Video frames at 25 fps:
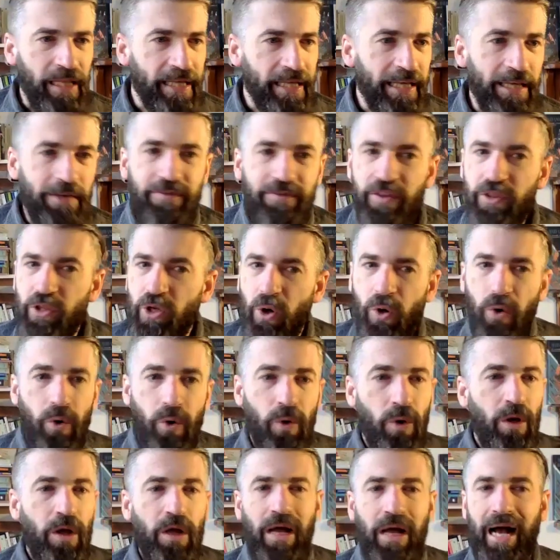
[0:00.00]
Even
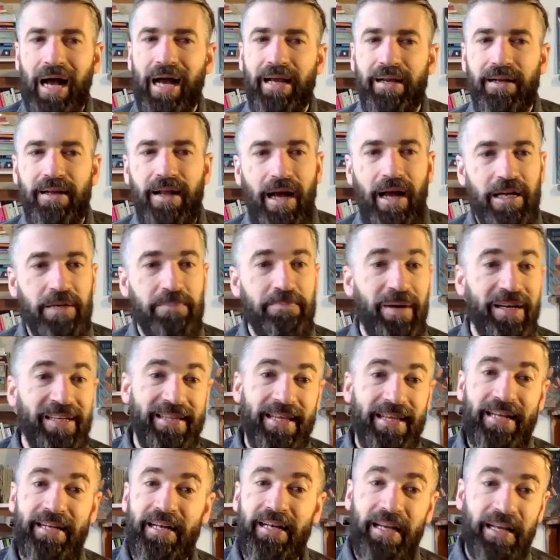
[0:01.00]
though I by
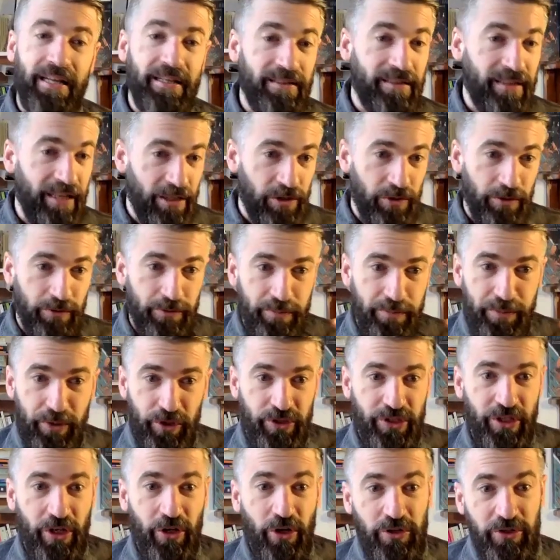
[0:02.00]
then had kind of
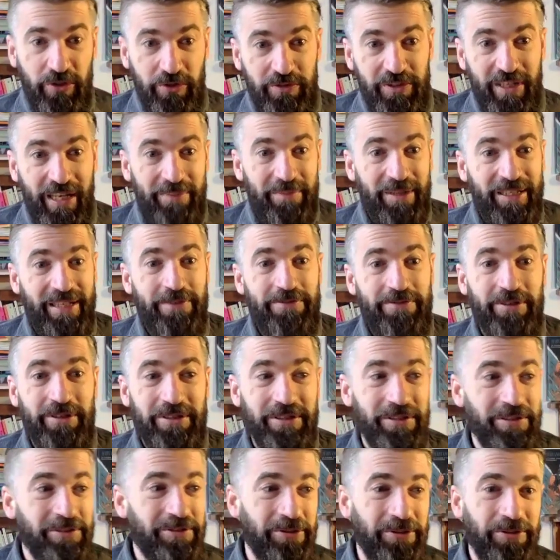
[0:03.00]
put a lot of time and effort
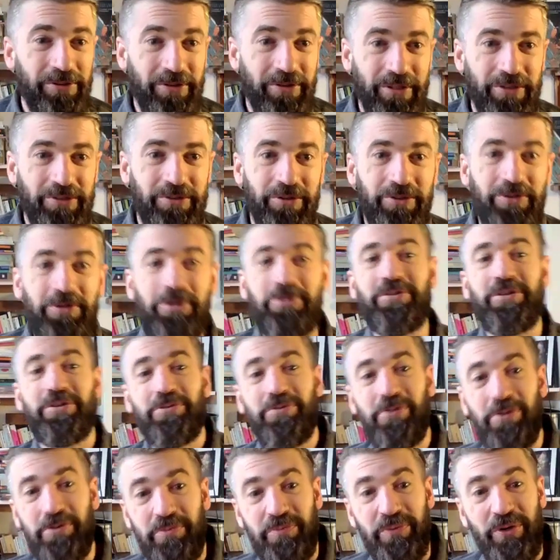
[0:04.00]
into quote
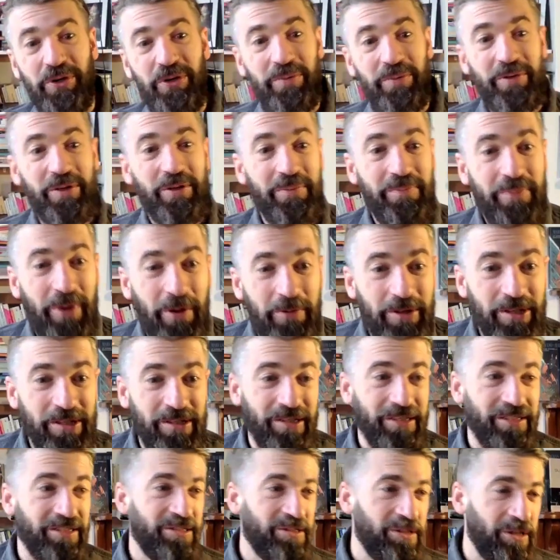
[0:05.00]
unquote becoming a poet,
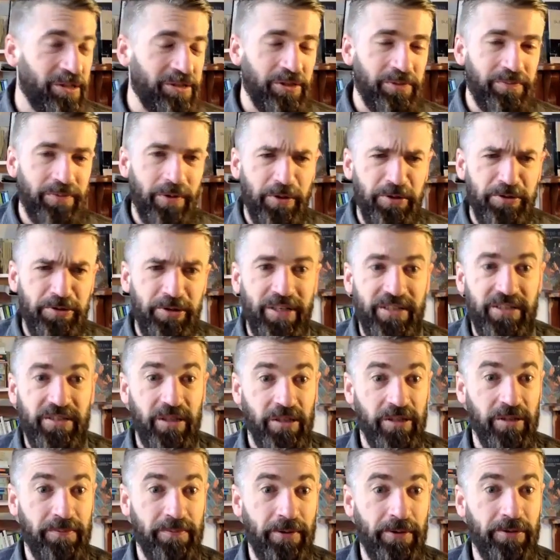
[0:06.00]
I'd studied poetry
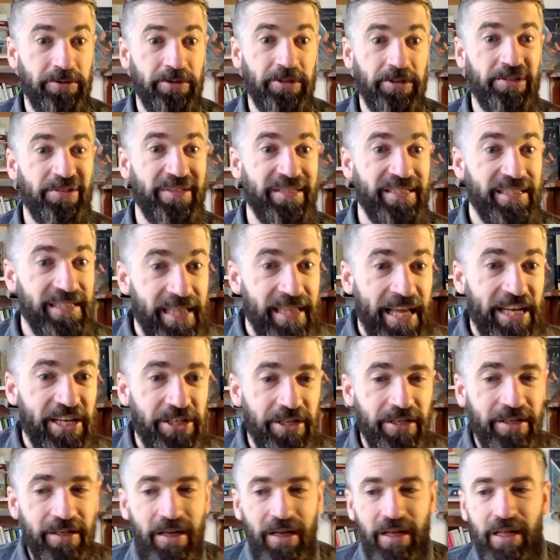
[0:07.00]

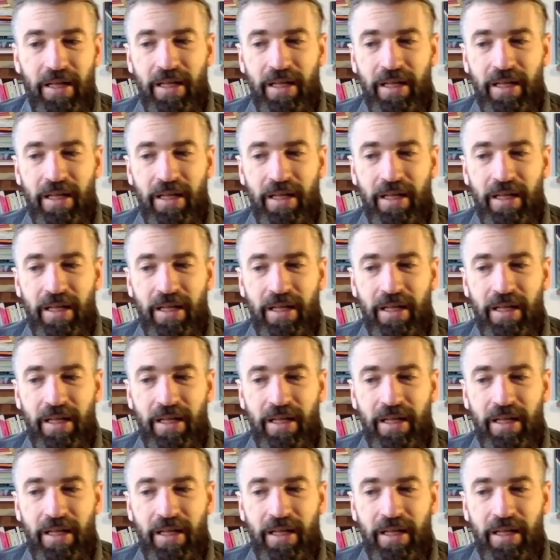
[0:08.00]
translation,